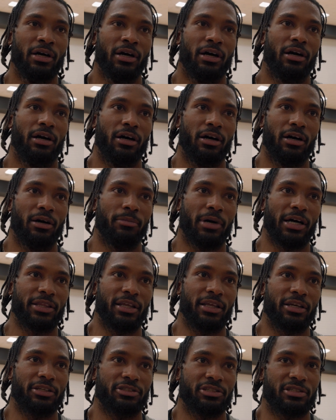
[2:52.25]
I
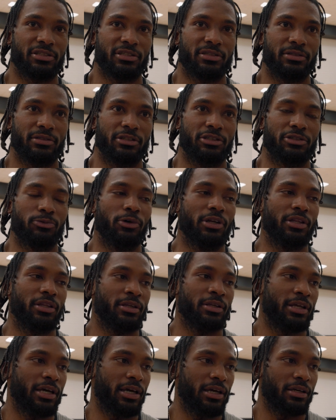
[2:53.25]
think just winning the
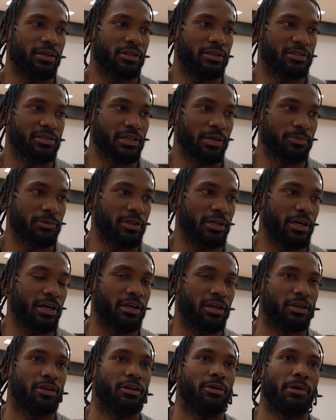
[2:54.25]
day is something
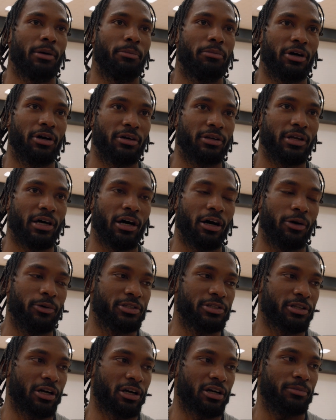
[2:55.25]
that, you know, my brother and I
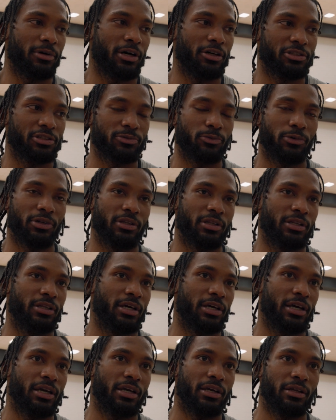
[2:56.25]
always talk about, just winning the
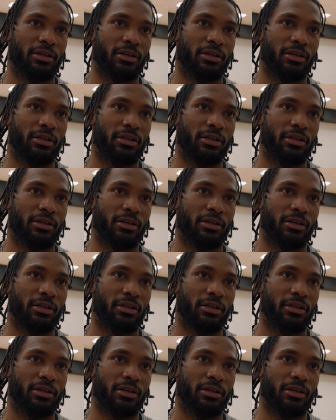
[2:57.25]
day.